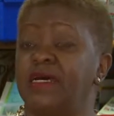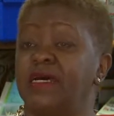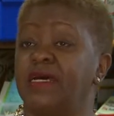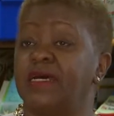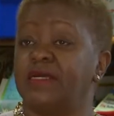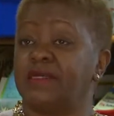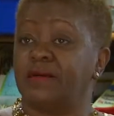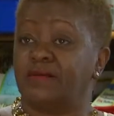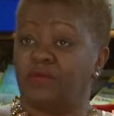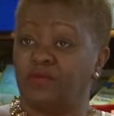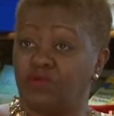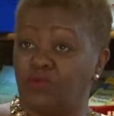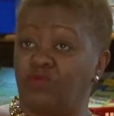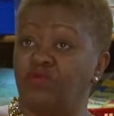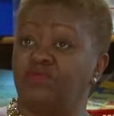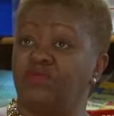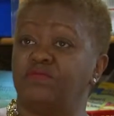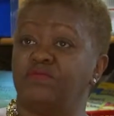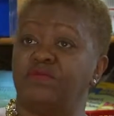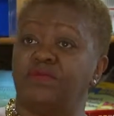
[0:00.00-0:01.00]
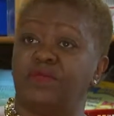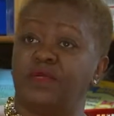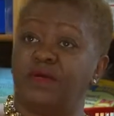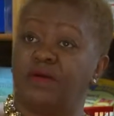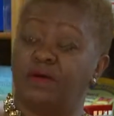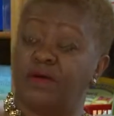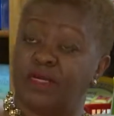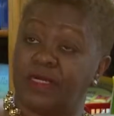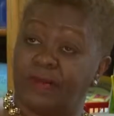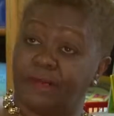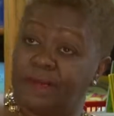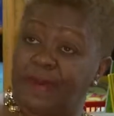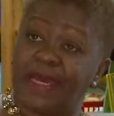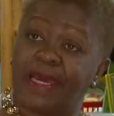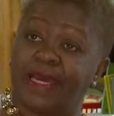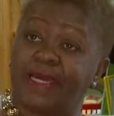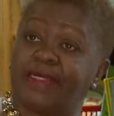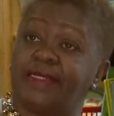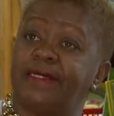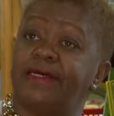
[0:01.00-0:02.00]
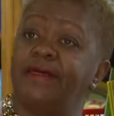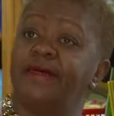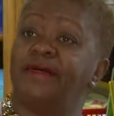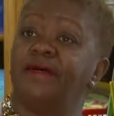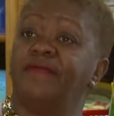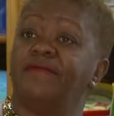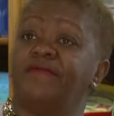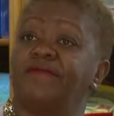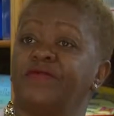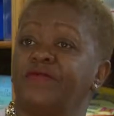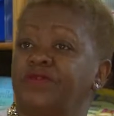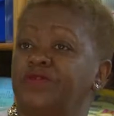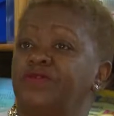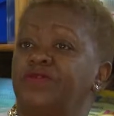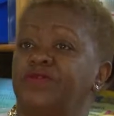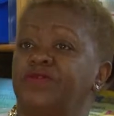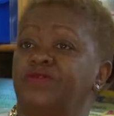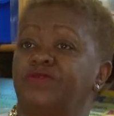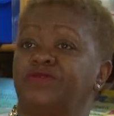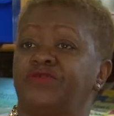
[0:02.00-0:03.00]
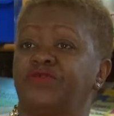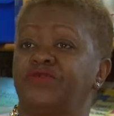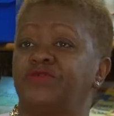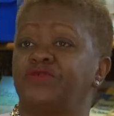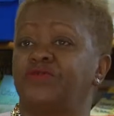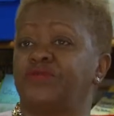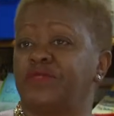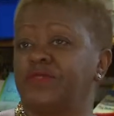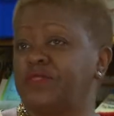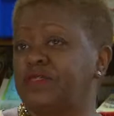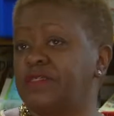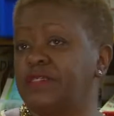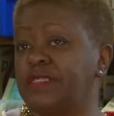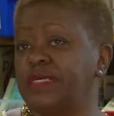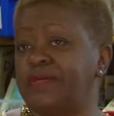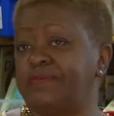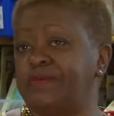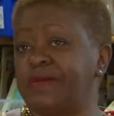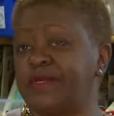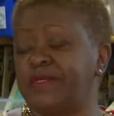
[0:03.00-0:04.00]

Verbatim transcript: in a room in a bed for you and your children to sleep